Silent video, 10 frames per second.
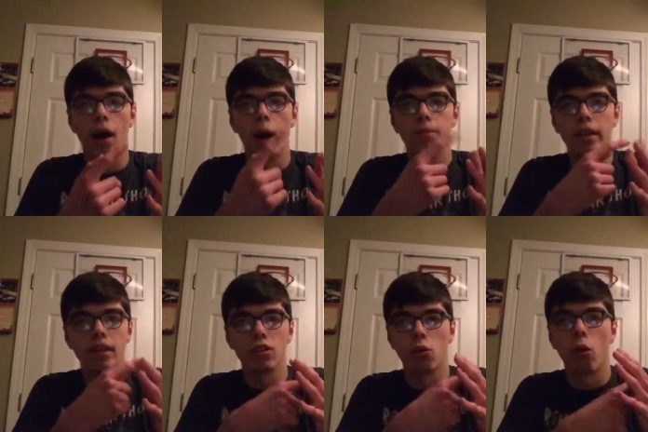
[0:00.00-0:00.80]

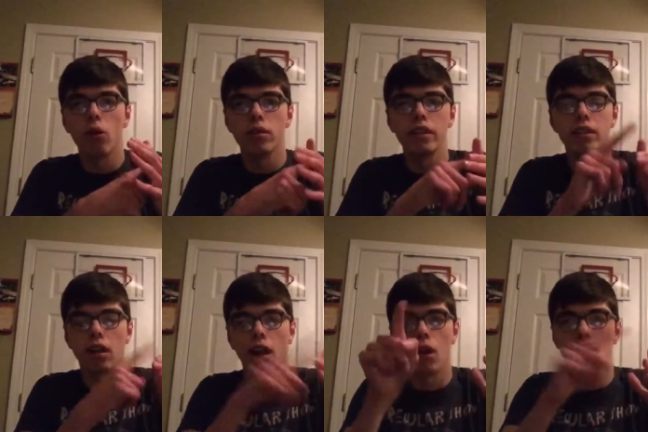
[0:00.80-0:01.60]
update the quality, the
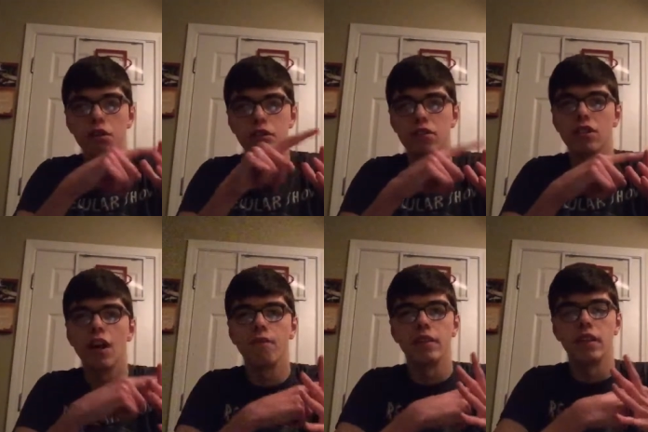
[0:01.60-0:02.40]
colors and
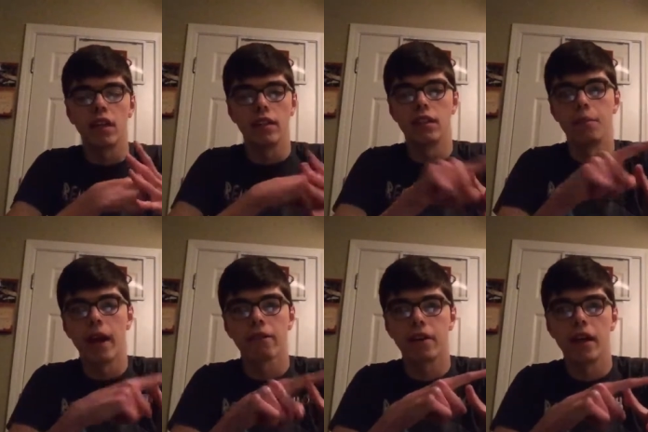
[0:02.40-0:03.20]
stuff, and the
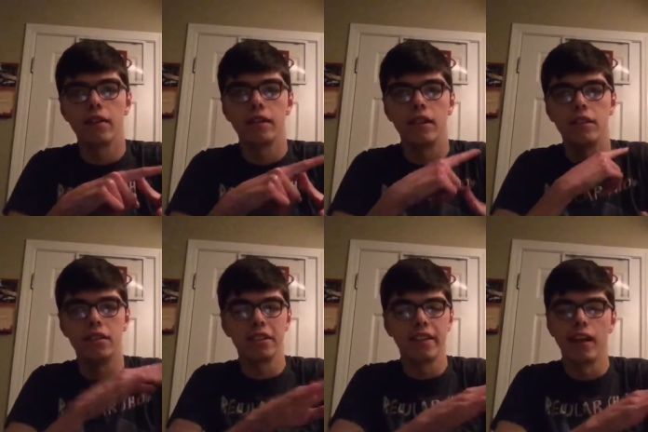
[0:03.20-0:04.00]
background and the
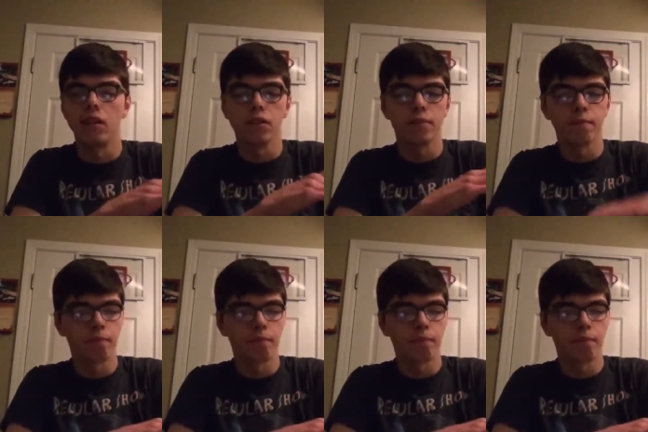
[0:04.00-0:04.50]
details,